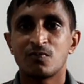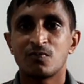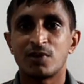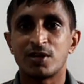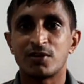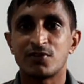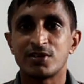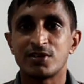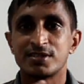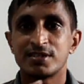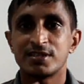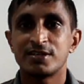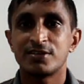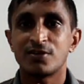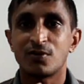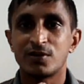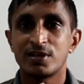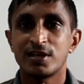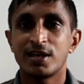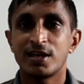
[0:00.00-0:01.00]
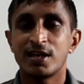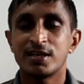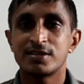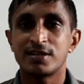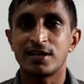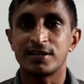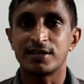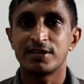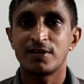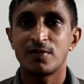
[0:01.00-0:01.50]
But we see Tony has
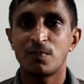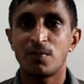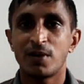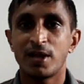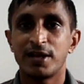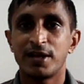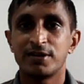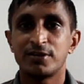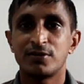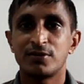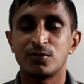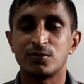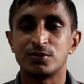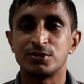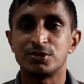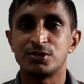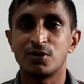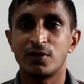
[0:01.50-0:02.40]
another plan to